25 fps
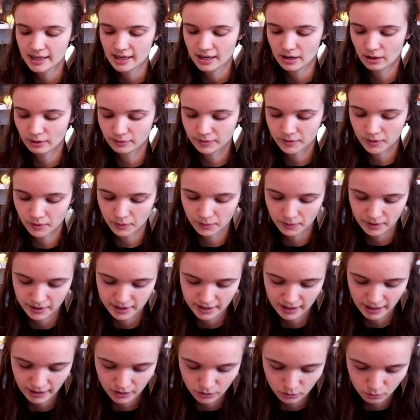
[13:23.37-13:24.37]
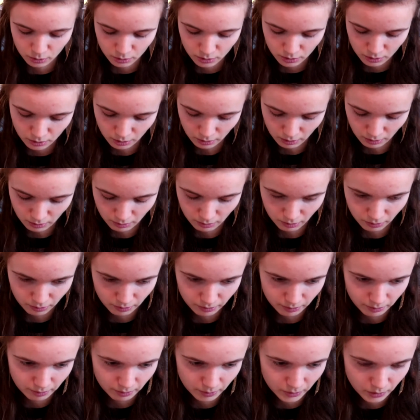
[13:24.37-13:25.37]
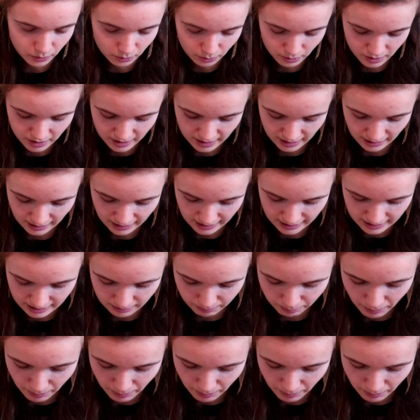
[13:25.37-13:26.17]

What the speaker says: Of course I used to use these